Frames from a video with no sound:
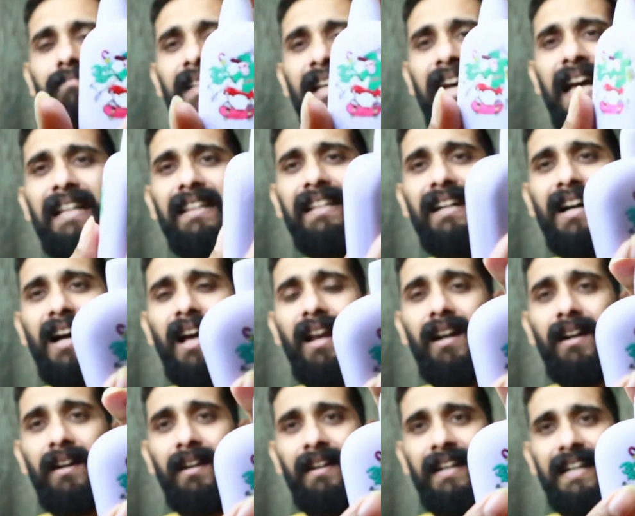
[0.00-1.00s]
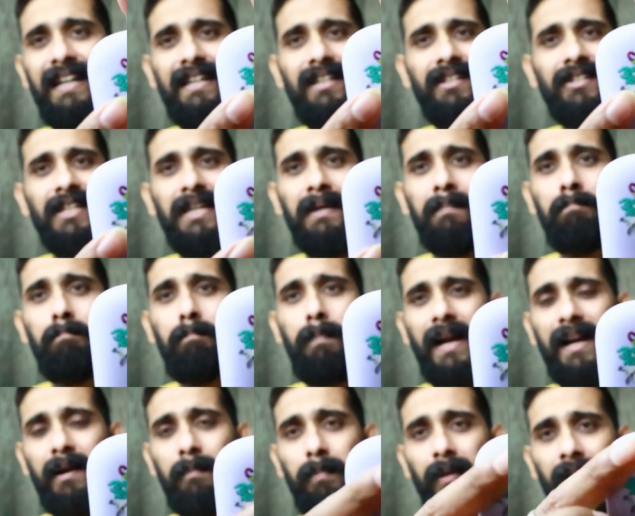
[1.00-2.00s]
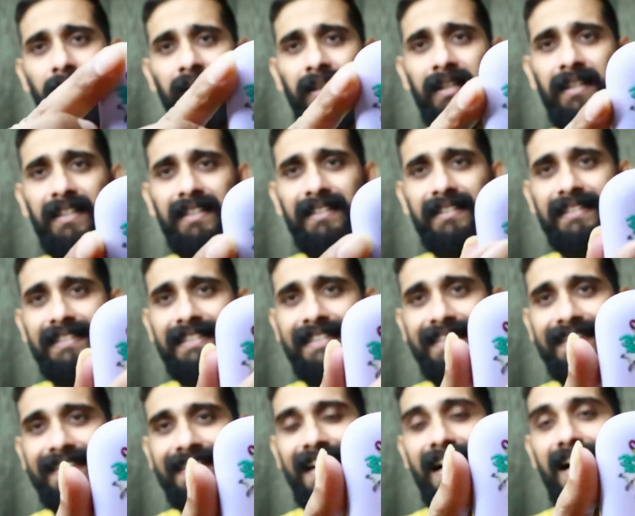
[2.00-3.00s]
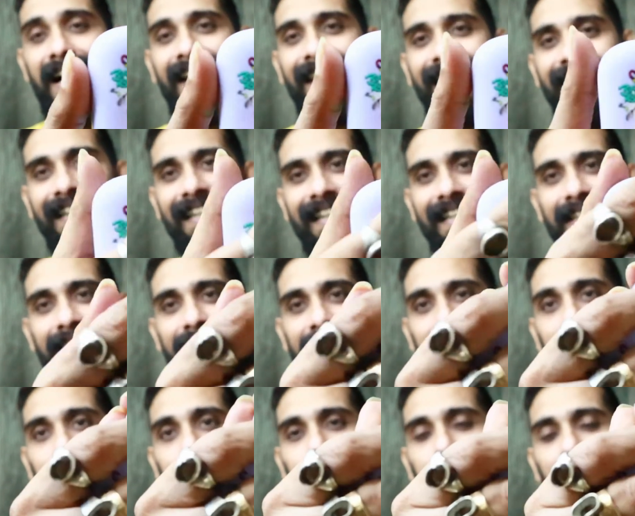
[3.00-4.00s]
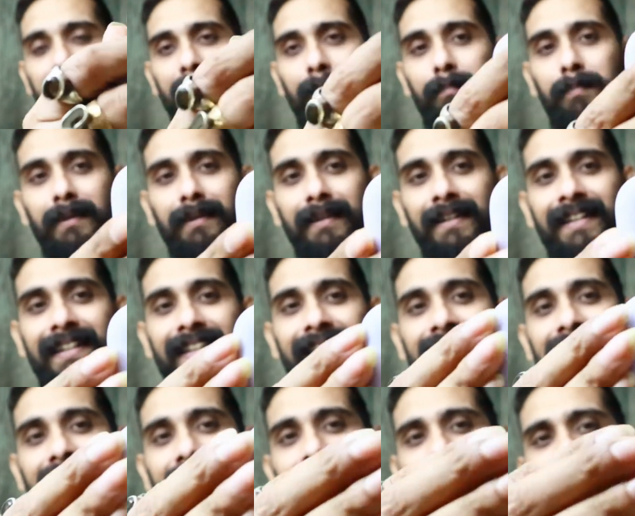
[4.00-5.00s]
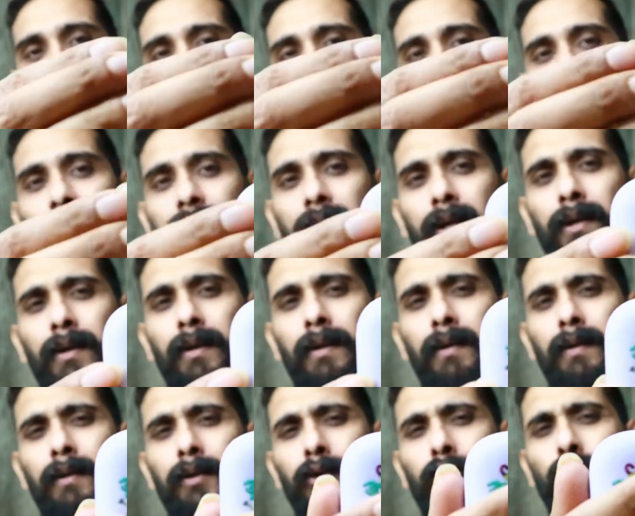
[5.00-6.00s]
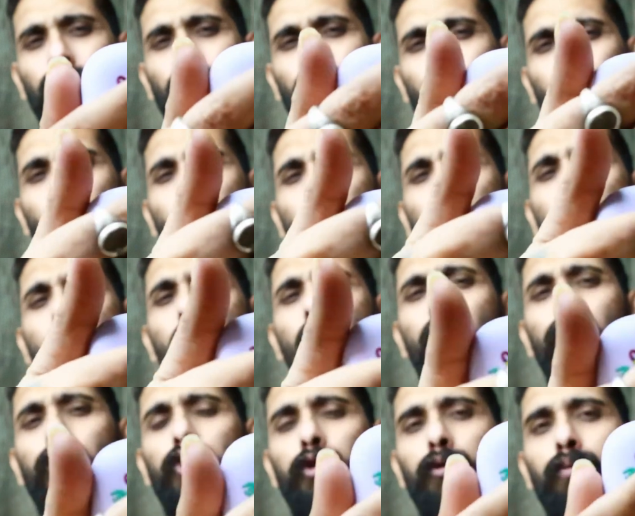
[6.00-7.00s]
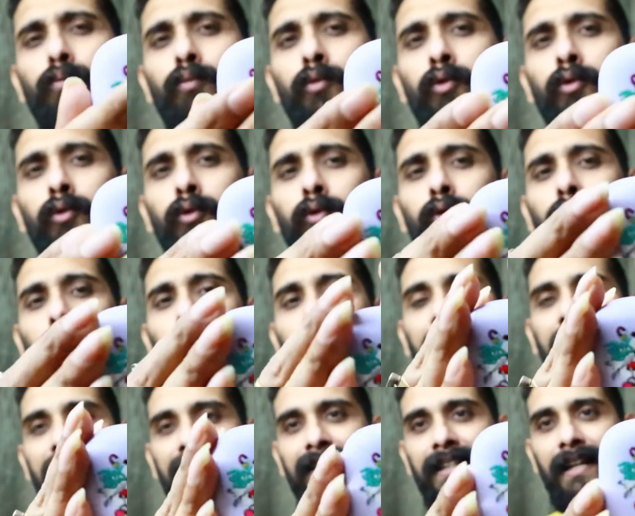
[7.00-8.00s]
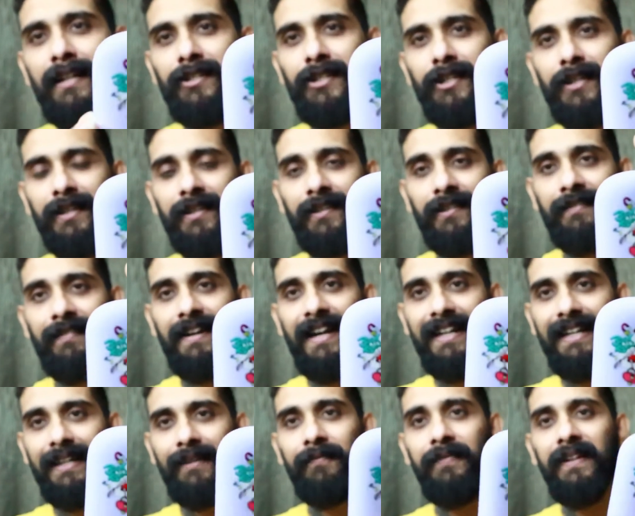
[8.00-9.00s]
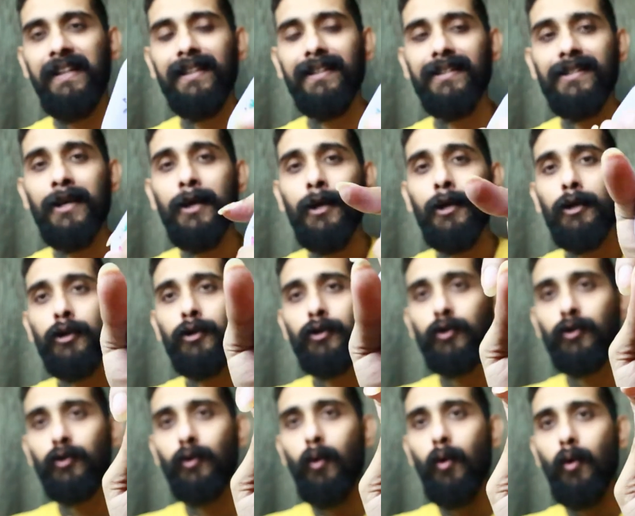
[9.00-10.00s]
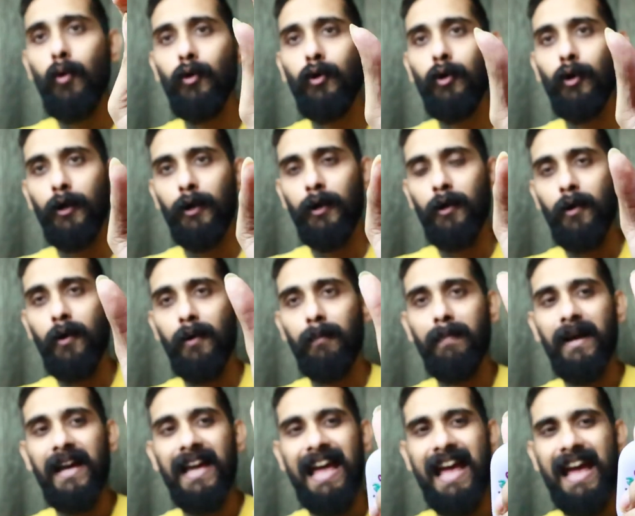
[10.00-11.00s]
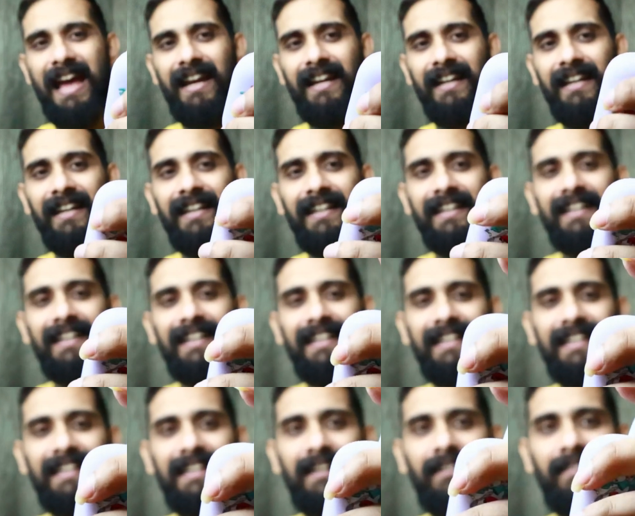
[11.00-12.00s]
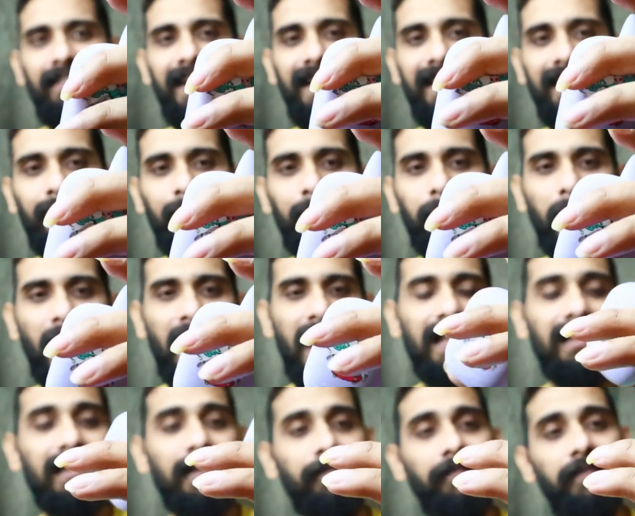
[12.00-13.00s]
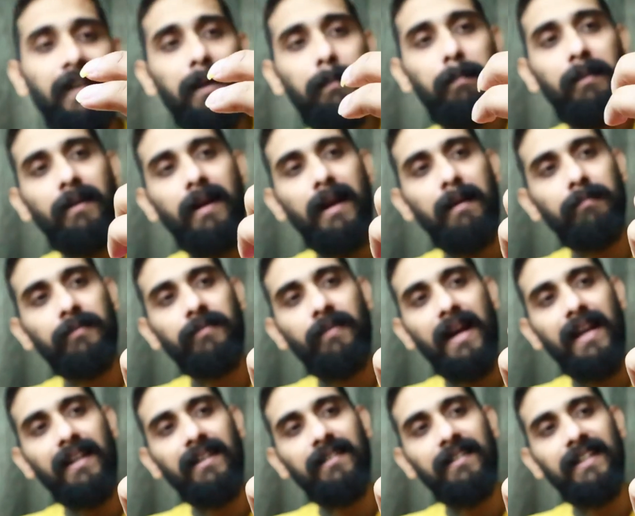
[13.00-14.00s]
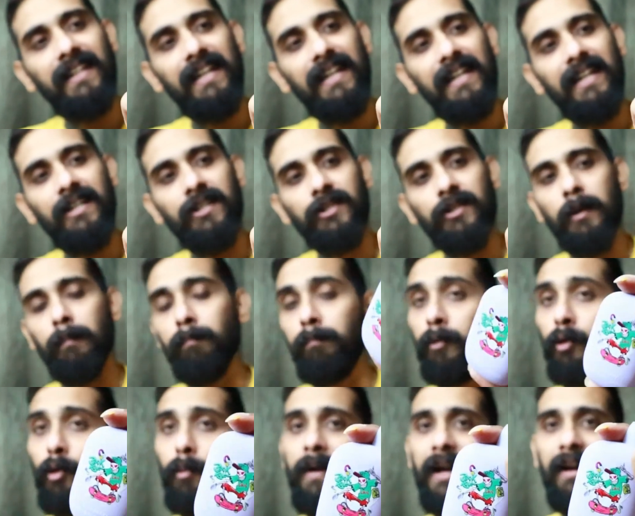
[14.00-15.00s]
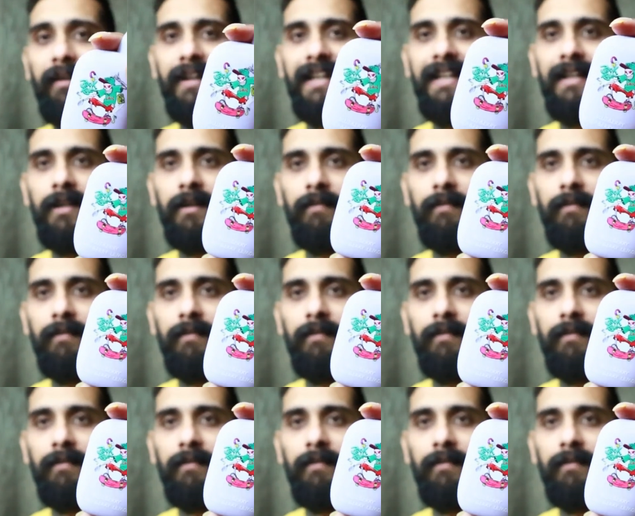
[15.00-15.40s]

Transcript: and the color is impeccable, the design is impeccable. It is so smooth when I touch it. All right, it feels so good on my hand. All right, and the flavor I'm trying today is blueberry,